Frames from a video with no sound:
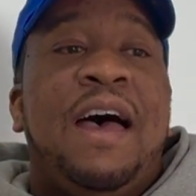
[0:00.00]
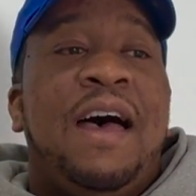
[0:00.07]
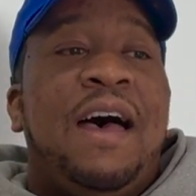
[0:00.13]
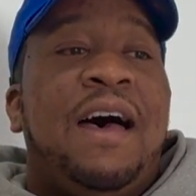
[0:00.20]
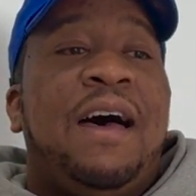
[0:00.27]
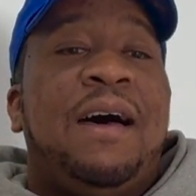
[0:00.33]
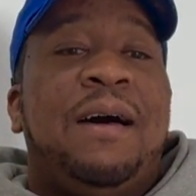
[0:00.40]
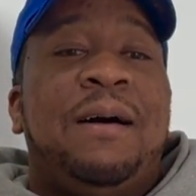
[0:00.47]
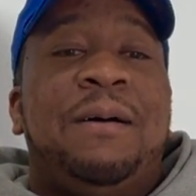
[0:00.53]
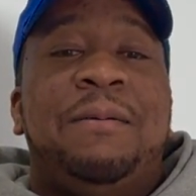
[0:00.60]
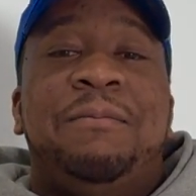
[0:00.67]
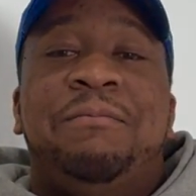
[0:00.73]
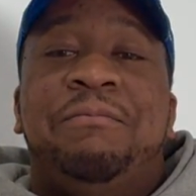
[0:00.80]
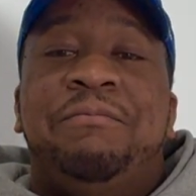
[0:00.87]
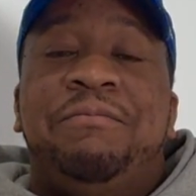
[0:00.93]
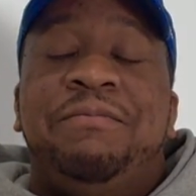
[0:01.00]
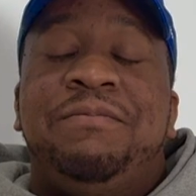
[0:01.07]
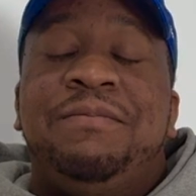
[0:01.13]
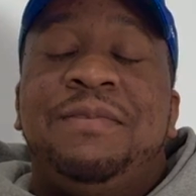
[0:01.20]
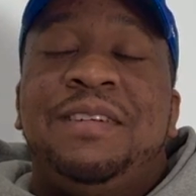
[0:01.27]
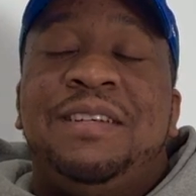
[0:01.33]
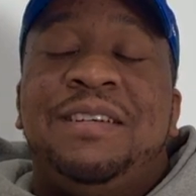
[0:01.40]

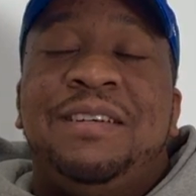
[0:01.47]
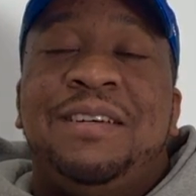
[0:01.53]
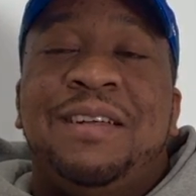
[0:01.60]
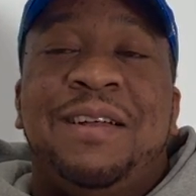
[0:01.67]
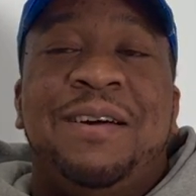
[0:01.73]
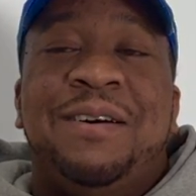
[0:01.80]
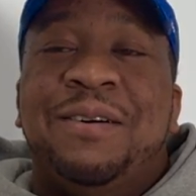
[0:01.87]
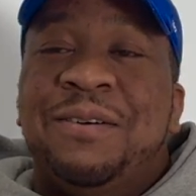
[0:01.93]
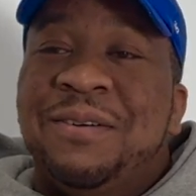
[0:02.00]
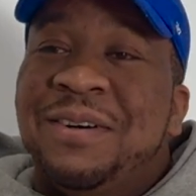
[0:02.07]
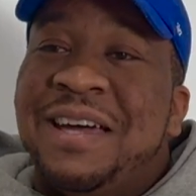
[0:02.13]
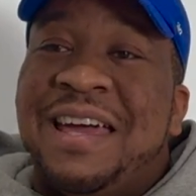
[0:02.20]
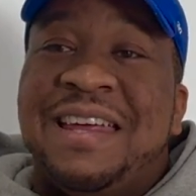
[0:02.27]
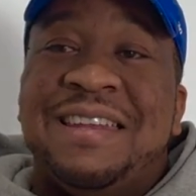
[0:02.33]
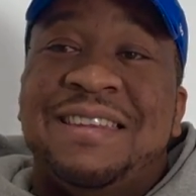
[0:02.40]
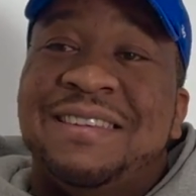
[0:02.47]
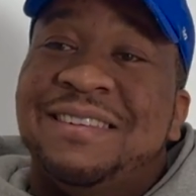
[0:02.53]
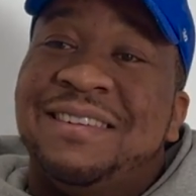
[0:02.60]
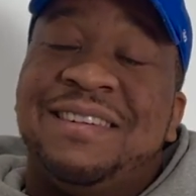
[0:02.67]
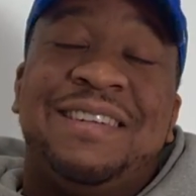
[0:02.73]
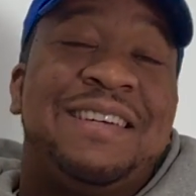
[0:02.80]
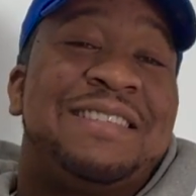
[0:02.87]
And
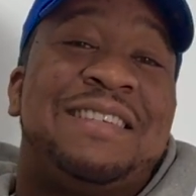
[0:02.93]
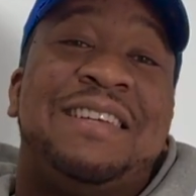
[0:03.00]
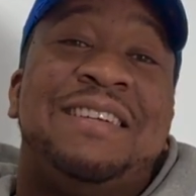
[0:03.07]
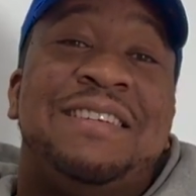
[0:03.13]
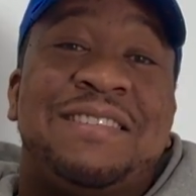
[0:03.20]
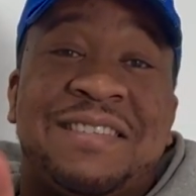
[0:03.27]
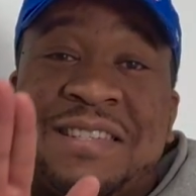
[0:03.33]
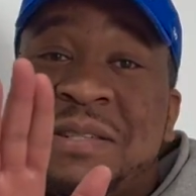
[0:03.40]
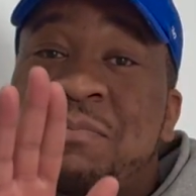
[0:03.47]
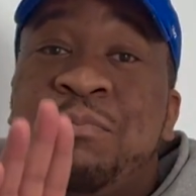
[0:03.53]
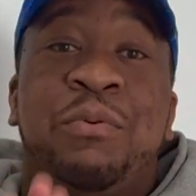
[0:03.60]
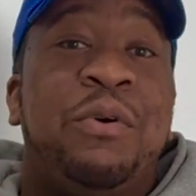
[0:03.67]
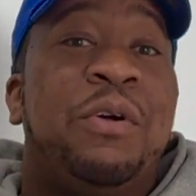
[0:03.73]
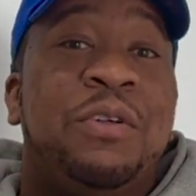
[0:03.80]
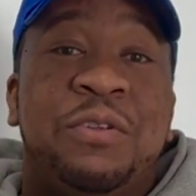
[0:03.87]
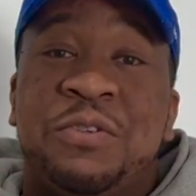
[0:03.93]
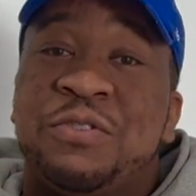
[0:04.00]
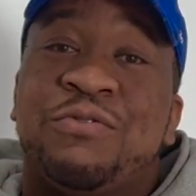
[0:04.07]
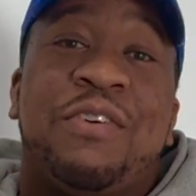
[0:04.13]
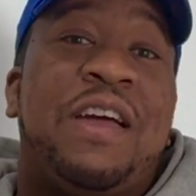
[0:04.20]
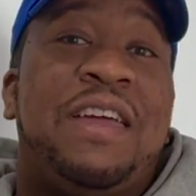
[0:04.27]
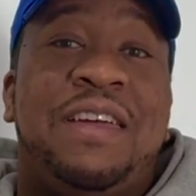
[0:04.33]
like I said, this is spoilers
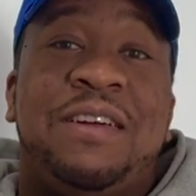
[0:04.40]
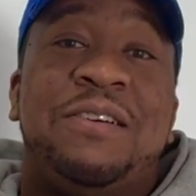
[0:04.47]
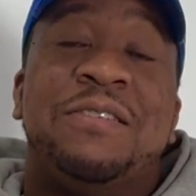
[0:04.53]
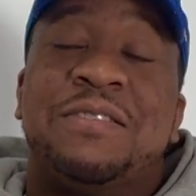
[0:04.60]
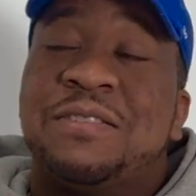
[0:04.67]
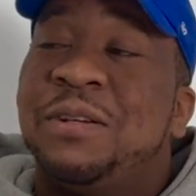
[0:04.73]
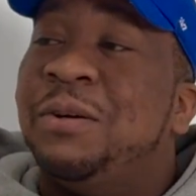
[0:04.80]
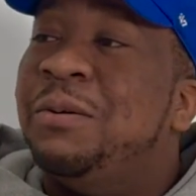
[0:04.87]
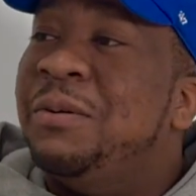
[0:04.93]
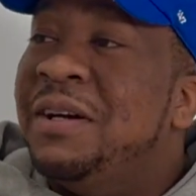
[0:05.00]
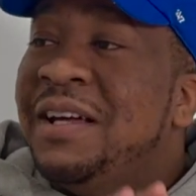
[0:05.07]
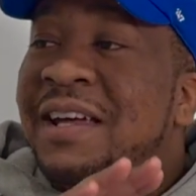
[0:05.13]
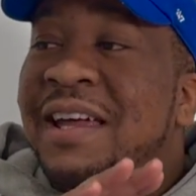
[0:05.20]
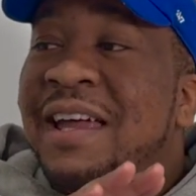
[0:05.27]
right here. So